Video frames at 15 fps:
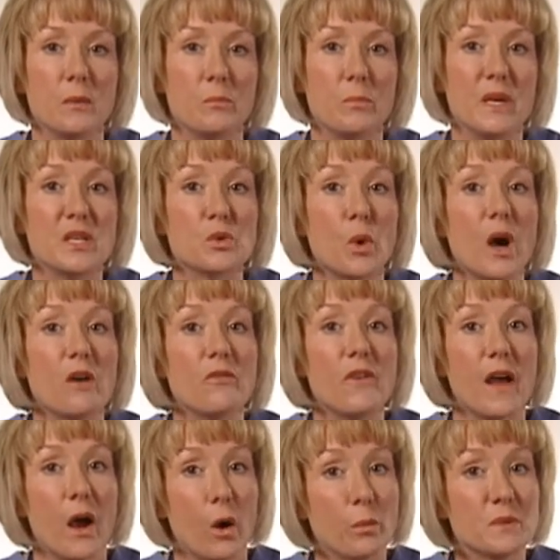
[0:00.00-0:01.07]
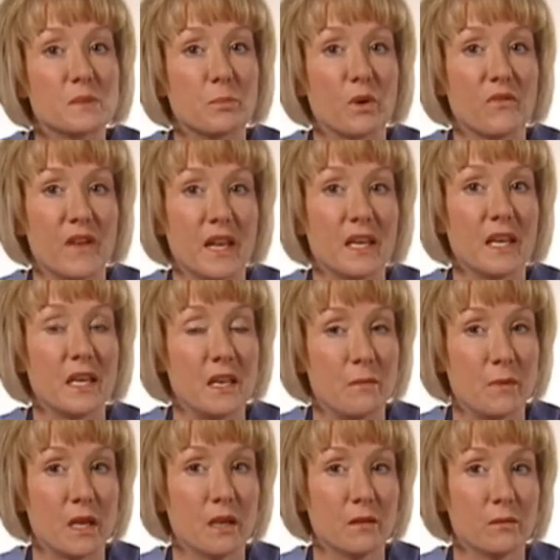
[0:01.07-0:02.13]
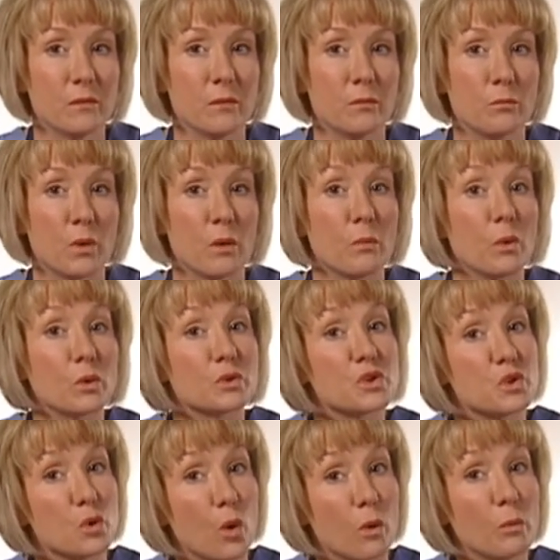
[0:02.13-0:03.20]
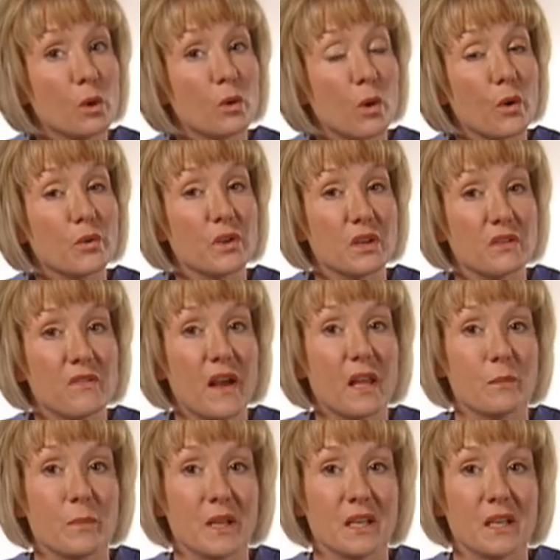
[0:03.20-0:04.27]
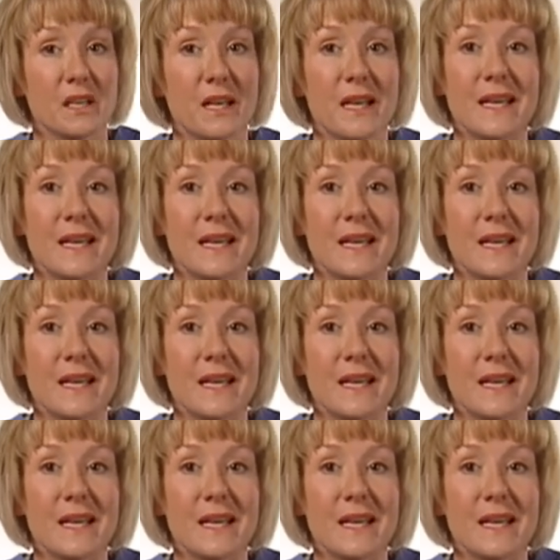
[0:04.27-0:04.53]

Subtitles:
B12 helps prevent anemia, promotes normal growth and development,